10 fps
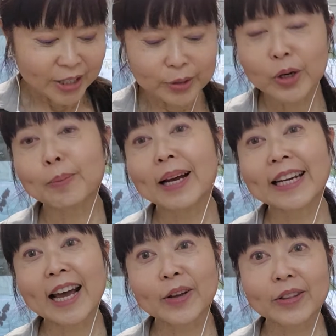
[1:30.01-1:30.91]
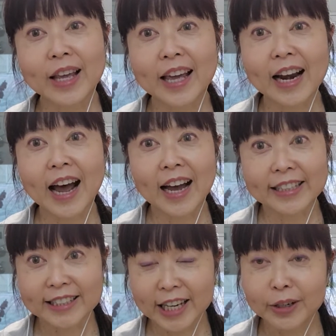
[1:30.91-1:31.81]
You know by now that I
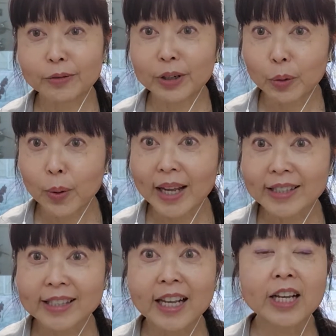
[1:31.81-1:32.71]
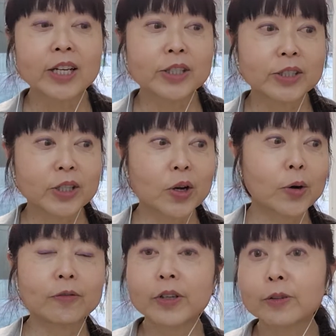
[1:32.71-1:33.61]
take requests,
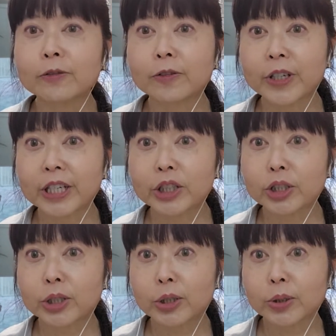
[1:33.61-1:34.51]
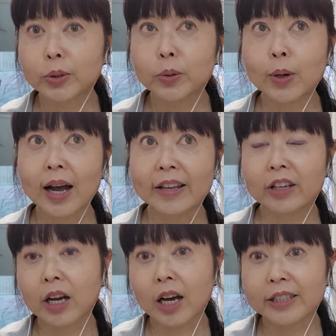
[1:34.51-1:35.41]
so feel free to
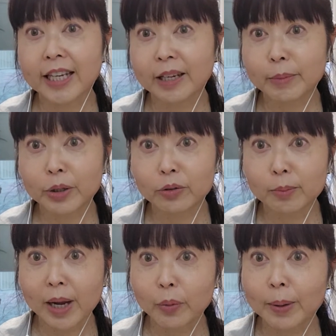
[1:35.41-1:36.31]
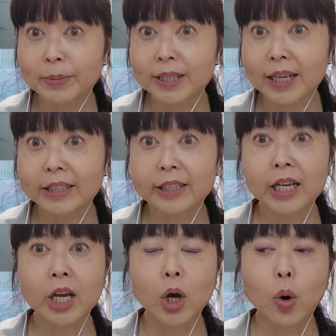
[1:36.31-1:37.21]
either contact me through my website
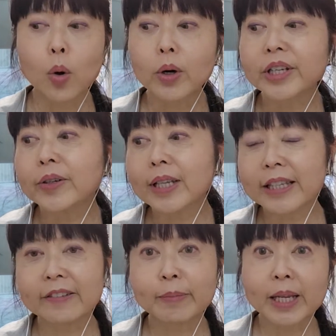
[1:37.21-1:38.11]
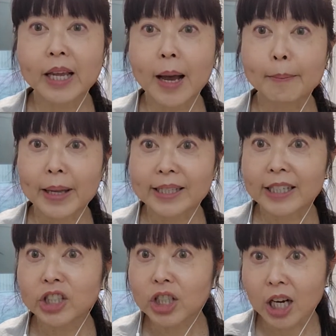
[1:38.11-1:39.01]
or you can leave me a
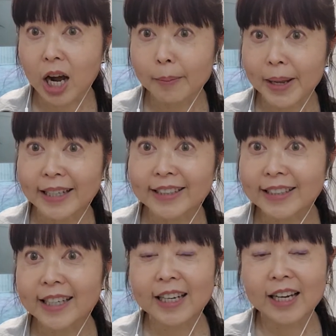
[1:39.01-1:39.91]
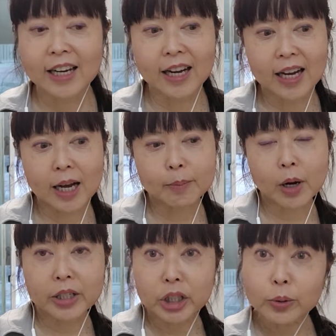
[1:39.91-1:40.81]
message, a comment
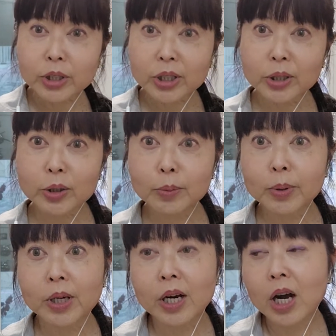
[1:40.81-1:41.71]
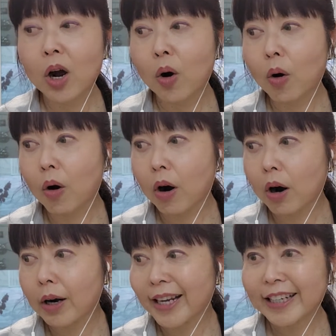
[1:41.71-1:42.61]
on YouTube
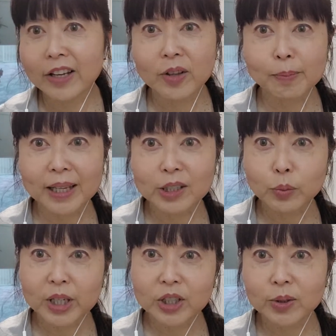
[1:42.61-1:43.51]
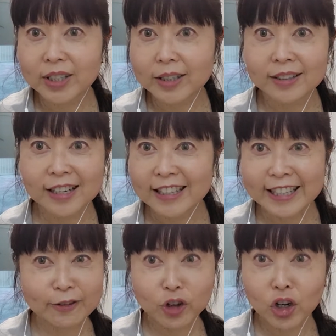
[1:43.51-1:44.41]
or any other place where you can
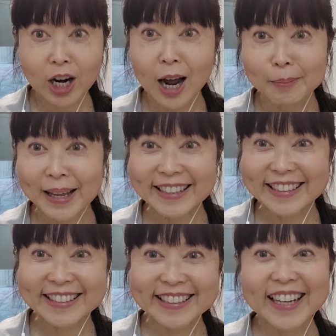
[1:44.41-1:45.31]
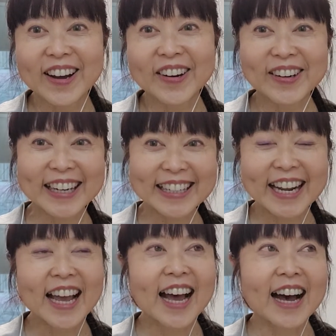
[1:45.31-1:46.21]
leave your comments, all right?
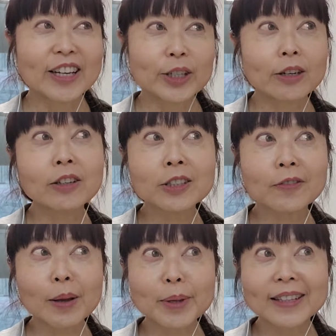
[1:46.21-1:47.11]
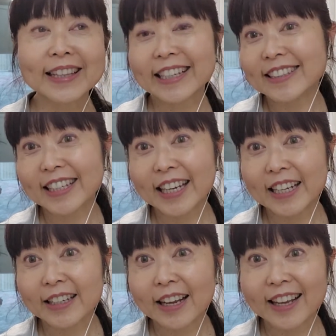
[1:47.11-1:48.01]
You can also find me on
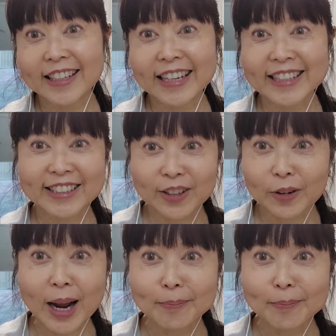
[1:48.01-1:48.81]
LinkedIn and Instagram.